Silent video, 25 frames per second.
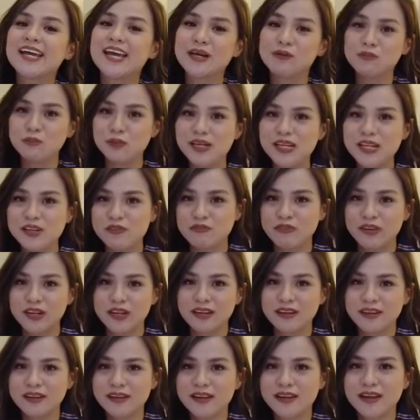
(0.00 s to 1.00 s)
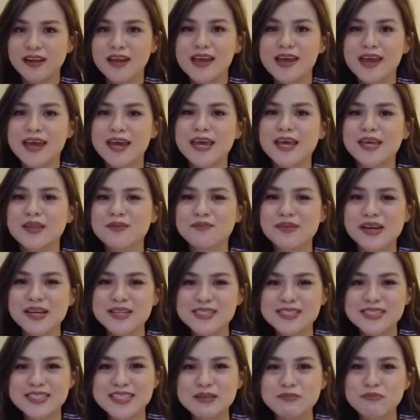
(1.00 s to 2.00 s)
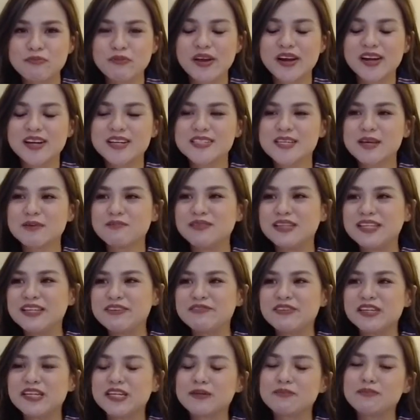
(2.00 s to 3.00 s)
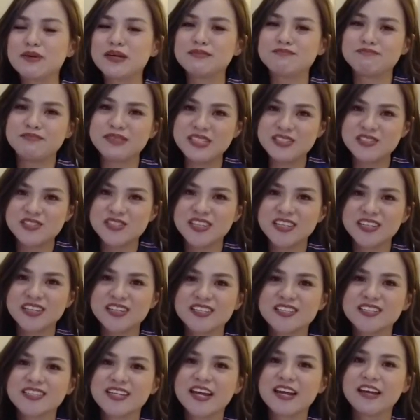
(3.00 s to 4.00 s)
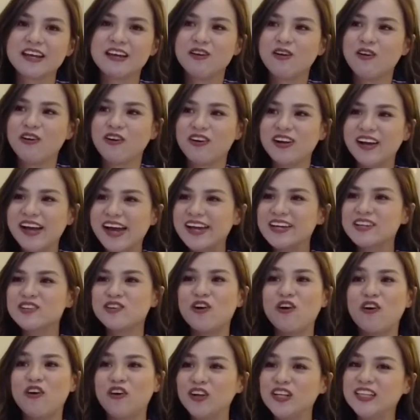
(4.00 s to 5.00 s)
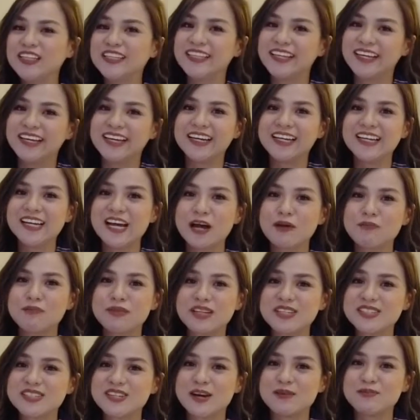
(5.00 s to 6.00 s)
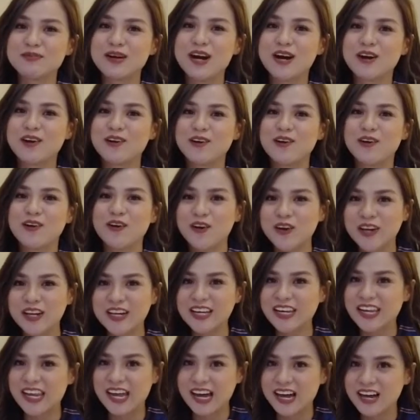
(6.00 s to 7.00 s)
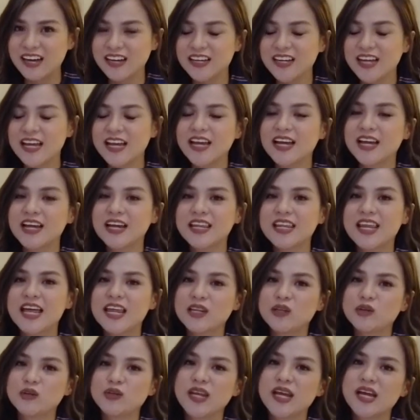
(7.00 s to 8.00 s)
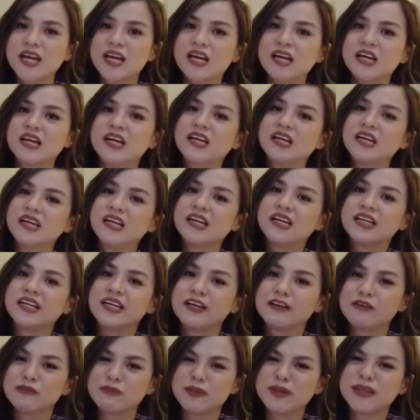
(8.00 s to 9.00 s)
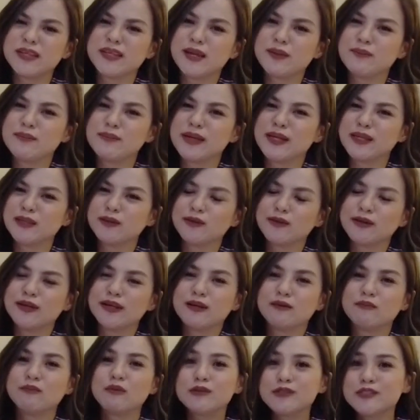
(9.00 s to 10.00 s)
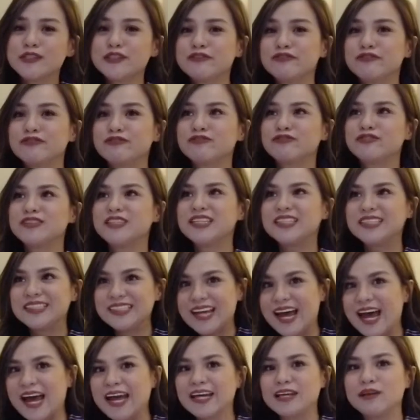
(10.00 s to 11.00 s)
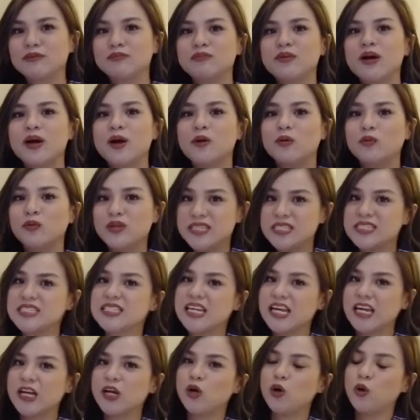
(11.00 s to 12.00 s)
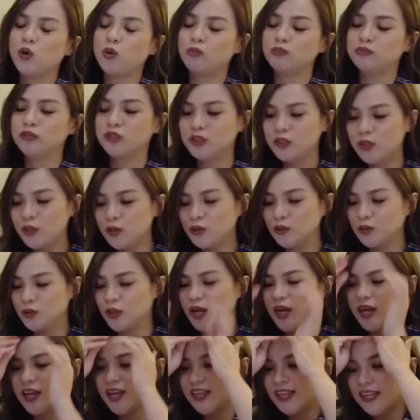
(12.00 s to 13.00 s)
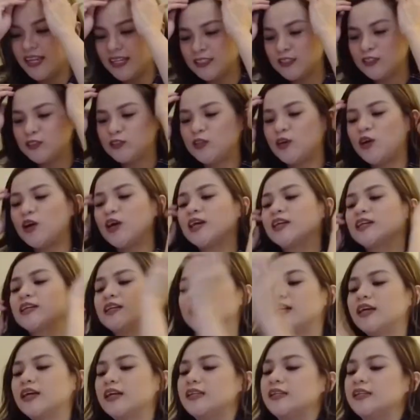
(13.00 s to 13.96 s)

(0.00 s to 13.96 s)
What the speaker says: I am living in my sleepwears. I'm living in my PJs, like kahit all day nakapajama ako, okay lang, lalo na ngayong pandemic, no, na most of the time we stay home. So let's start.